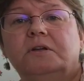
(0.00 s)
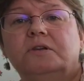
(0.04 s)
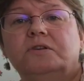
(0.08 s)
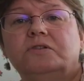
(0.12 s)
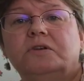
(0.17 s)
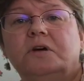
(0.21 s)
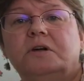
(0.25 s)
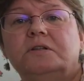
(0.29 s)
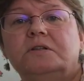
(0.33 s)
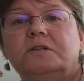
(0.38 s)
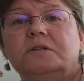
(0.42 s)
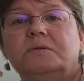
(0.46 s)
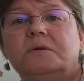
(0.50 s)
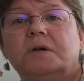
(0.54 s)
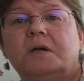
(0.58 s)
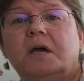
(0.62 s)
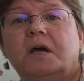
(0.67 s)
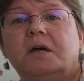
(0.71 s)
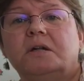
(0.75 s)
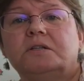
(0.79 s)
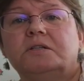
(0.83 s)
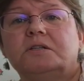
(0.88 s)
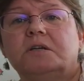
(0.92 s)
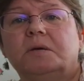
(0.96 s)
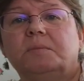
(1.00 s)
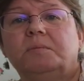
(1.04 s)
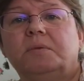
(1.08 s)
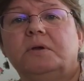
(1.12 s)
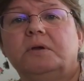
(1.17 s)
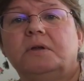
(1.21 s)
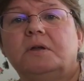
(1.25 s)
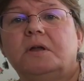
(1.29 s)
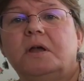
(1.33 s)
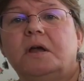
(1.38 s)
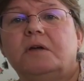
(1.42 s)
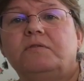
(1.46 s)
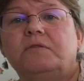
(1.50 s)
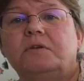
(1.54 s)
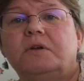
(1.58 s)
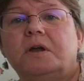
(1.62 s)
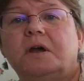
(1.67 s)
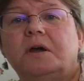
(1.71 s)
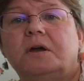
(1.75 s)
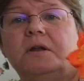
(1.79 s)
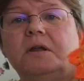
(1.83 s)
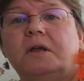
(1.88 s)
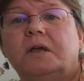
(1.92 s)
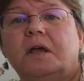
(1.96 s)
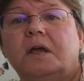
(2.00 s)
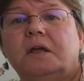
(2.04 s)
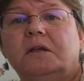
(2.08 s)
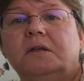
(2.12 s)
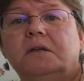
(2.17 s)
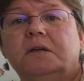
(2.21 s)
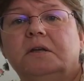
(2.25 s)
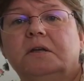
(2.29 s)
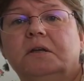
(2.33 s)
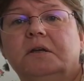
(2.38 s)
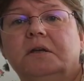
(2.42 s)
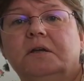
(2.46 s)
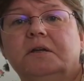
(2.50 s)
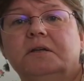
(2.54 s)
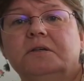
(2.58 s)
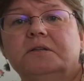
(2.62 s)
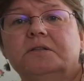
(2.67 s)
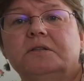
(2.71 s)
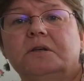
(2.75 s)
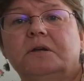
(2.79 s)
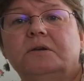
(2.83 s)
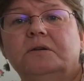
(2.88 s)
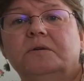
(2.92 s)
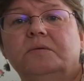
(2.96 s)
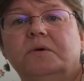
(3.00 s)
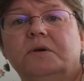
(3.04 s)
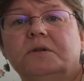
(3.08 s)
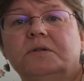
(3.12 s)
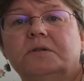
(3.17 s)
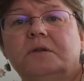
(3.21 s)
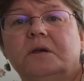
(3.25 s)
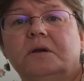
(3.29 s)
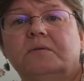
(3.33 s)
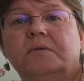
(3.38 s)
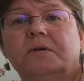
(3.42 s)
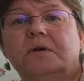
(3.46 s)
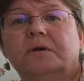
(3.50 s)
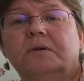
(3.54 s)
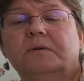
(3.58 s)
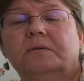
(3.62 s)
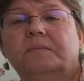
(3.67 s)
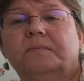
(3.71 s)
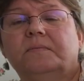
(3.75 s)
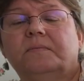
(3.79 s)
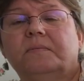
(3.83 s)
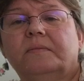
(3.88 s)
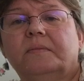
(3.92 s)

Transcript: try and do a catch-up every now and again, show you what's going on.